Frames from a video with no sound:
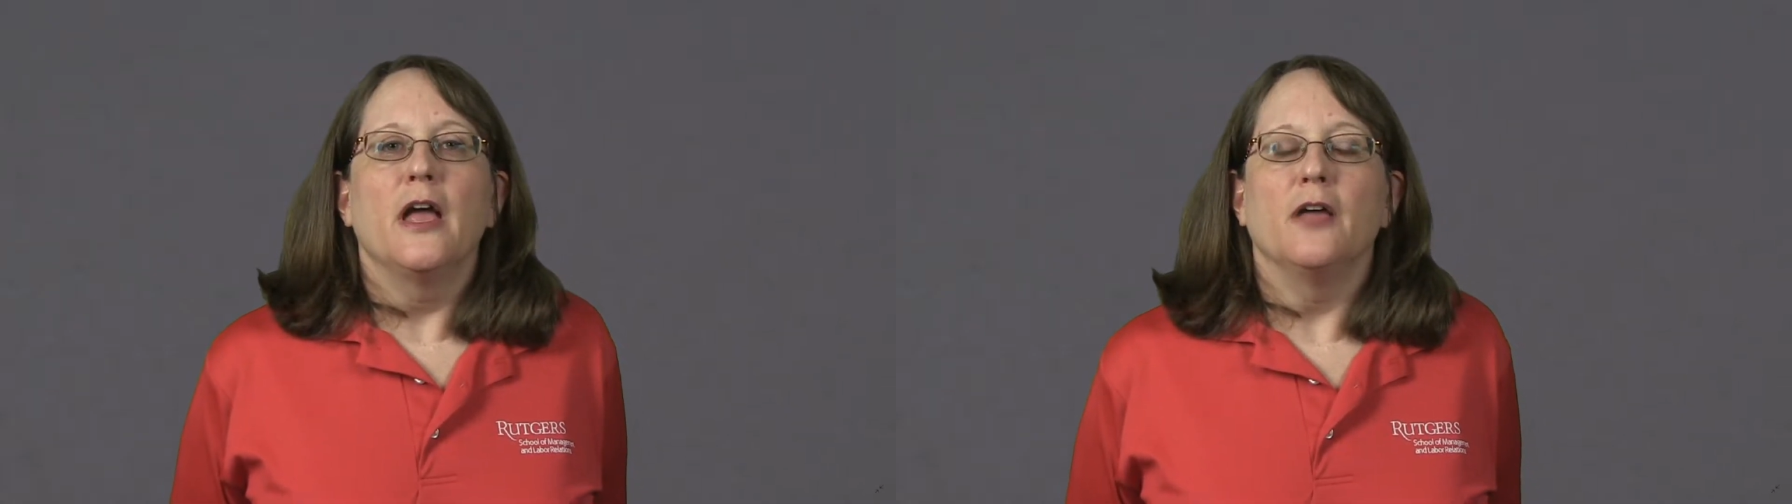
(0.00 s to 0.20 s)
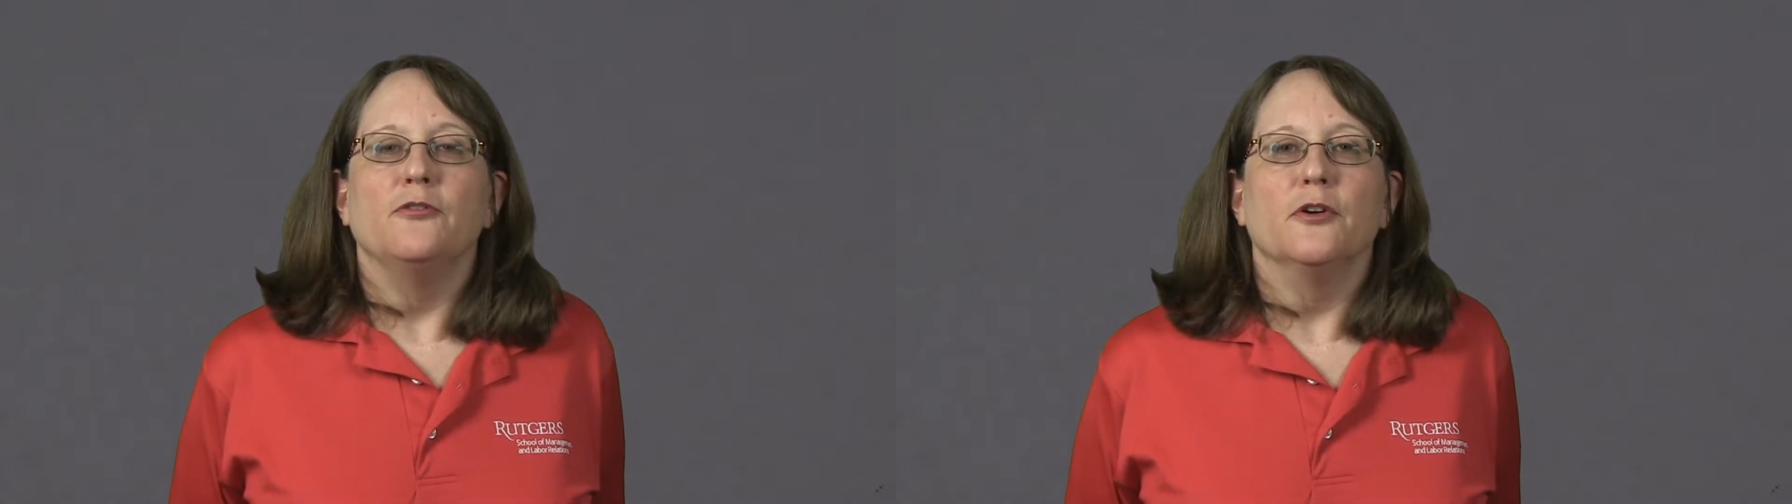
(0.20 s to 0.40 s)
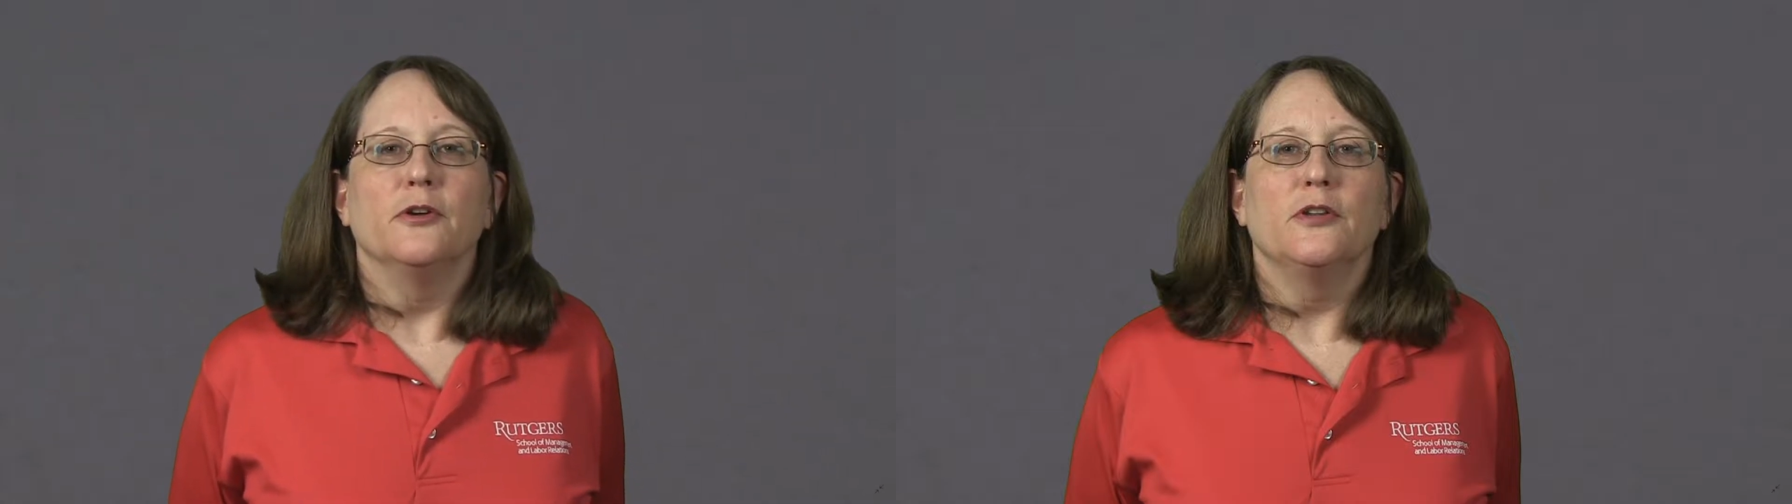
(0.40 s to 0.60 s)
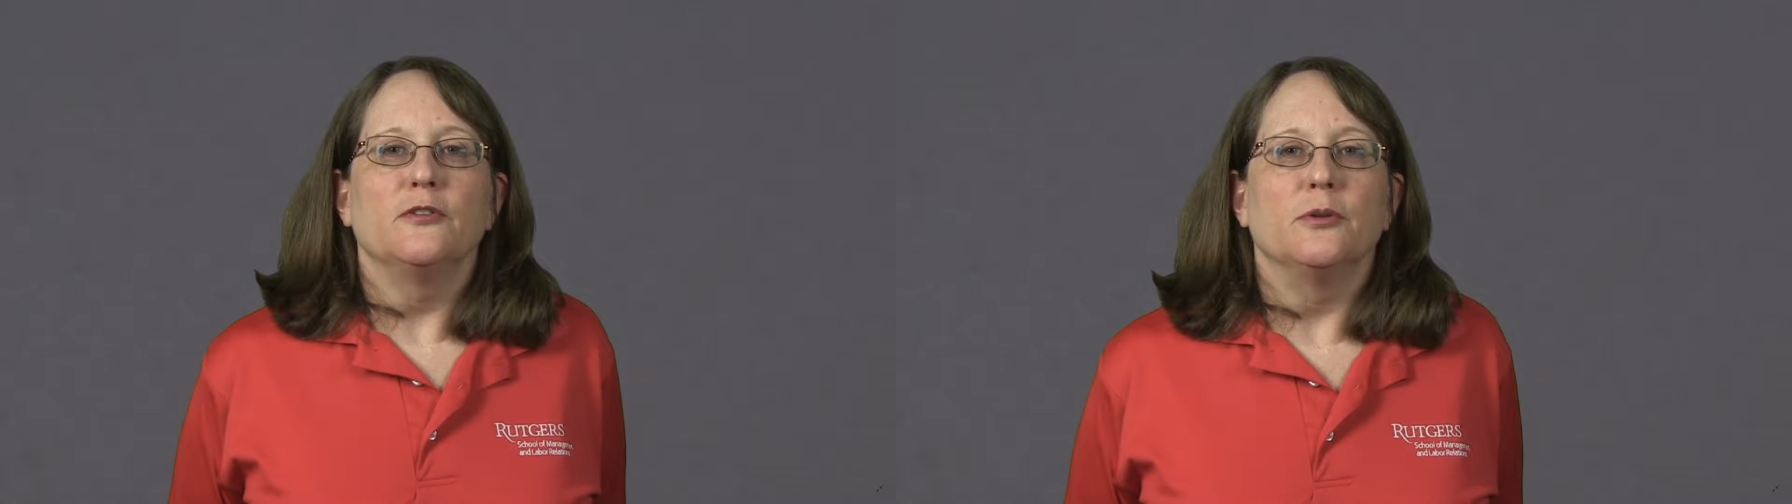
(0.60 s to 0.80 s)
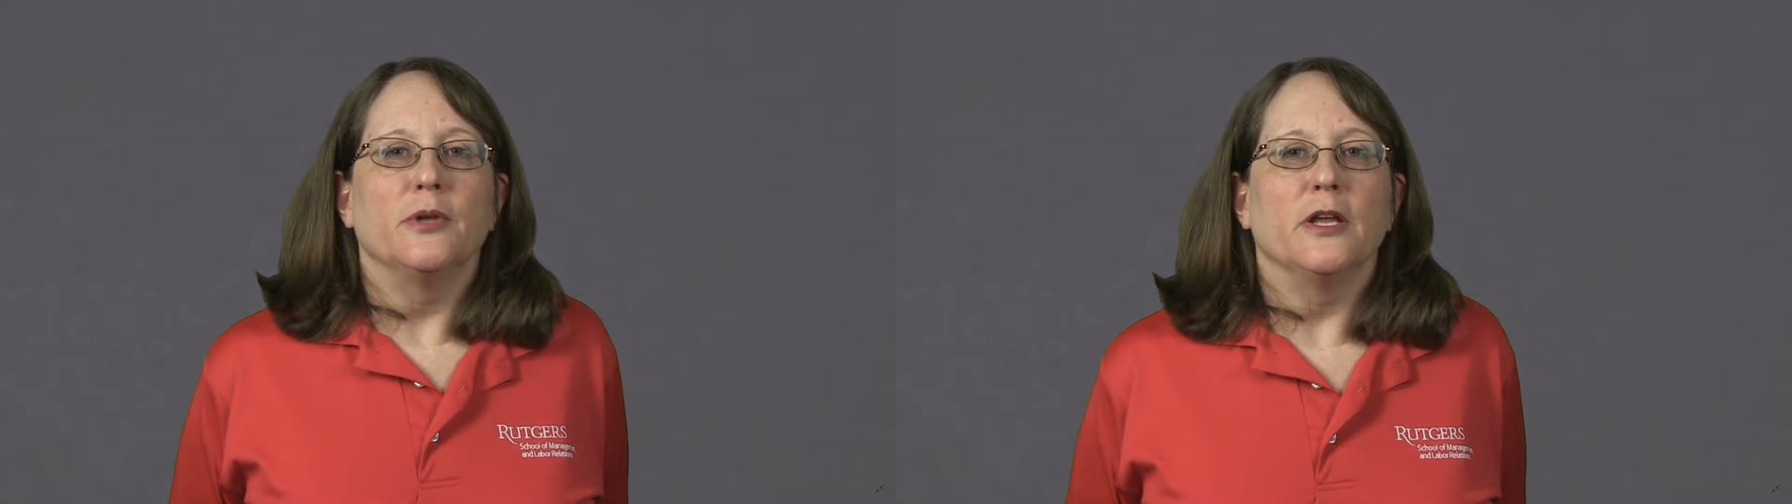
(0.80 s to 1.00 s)
at various
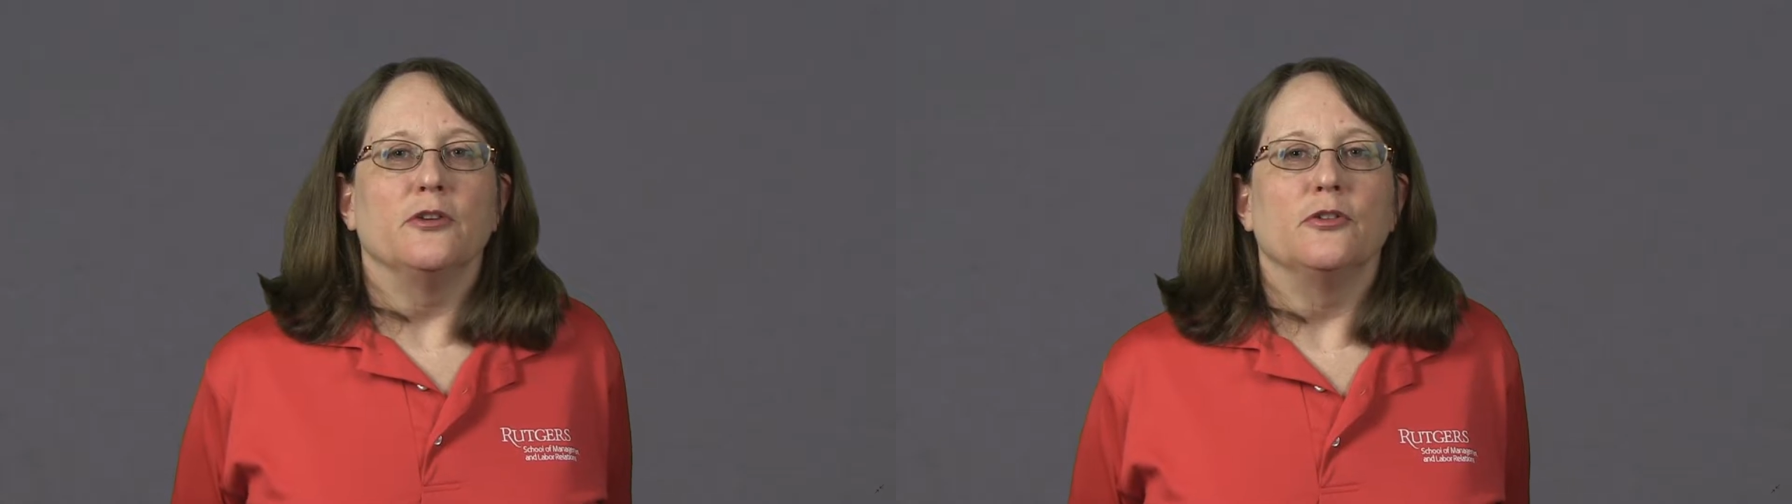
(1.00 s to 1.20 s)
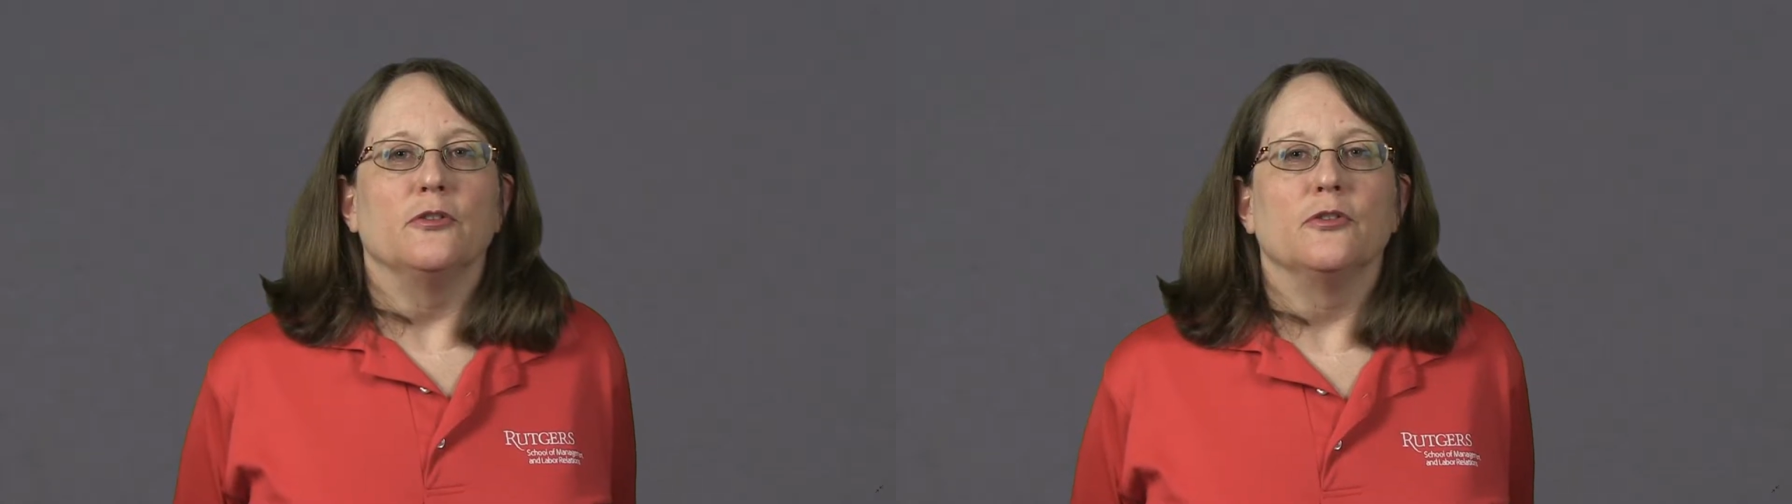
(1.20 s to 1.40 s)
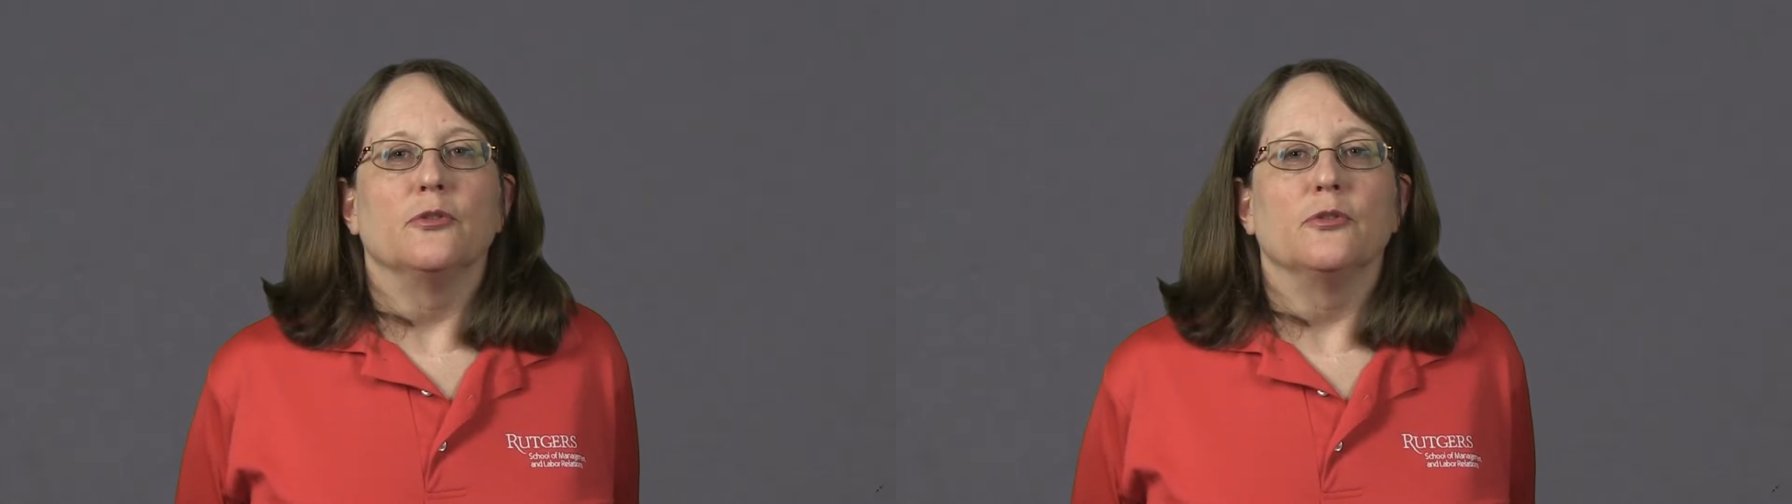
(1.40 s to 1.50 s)
locations